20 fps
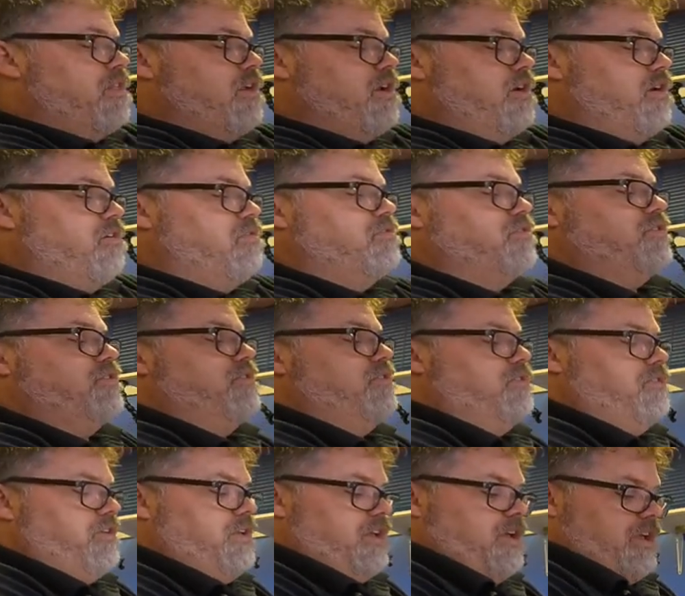There it goes.
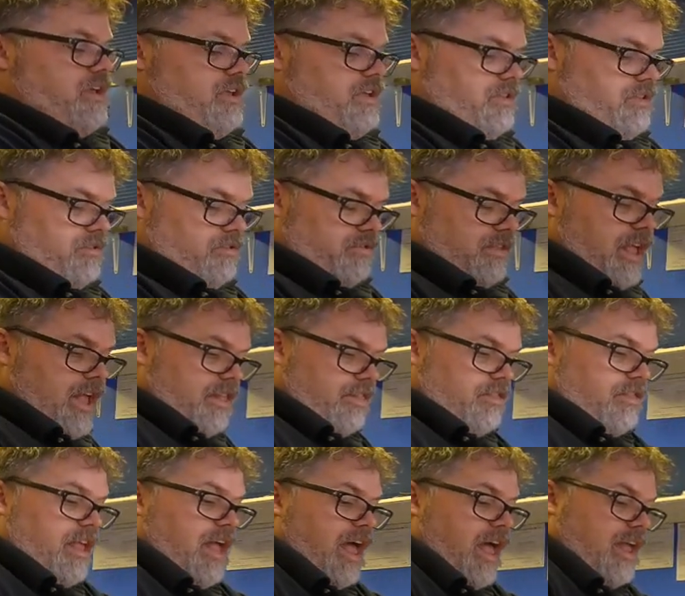Okay, so that's
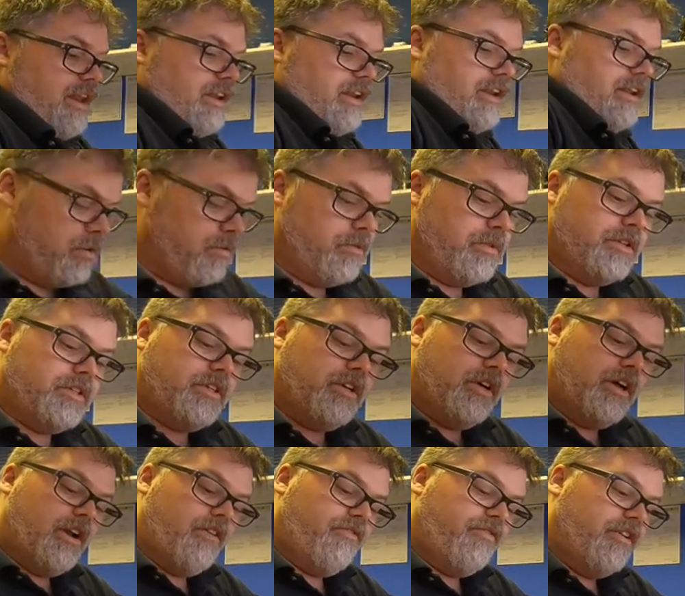that. We still
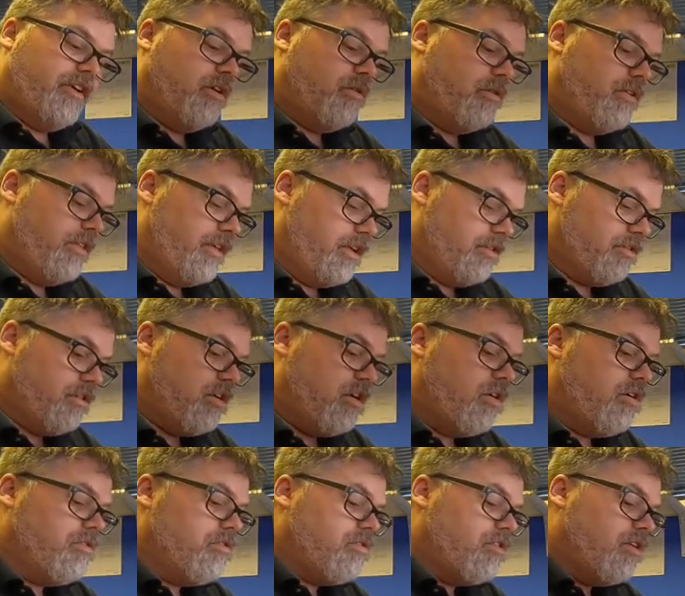got to figure out where this
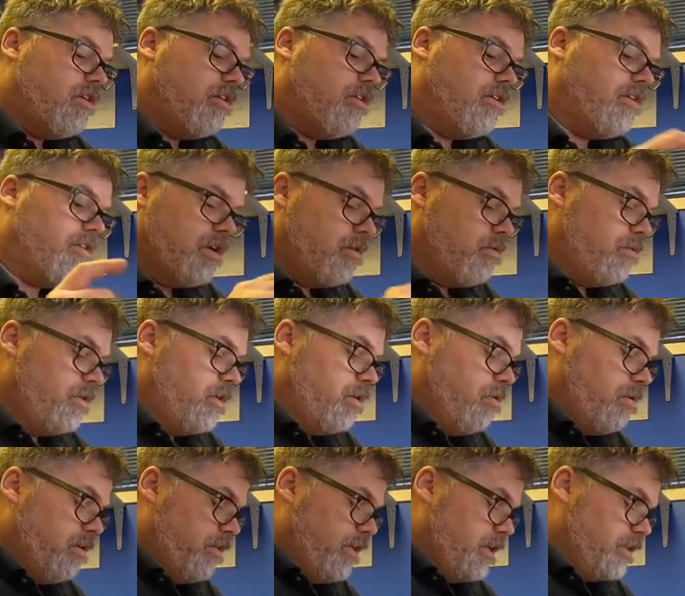goes. We know
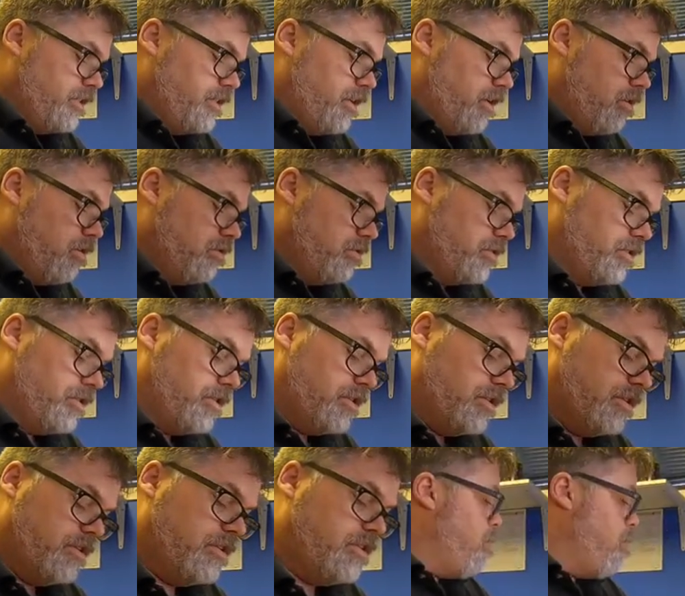where this goes.